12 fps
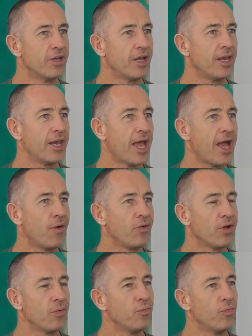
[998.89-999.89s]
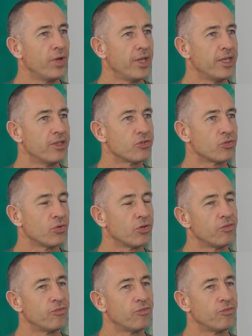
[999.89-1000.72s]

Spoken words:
and how can we sort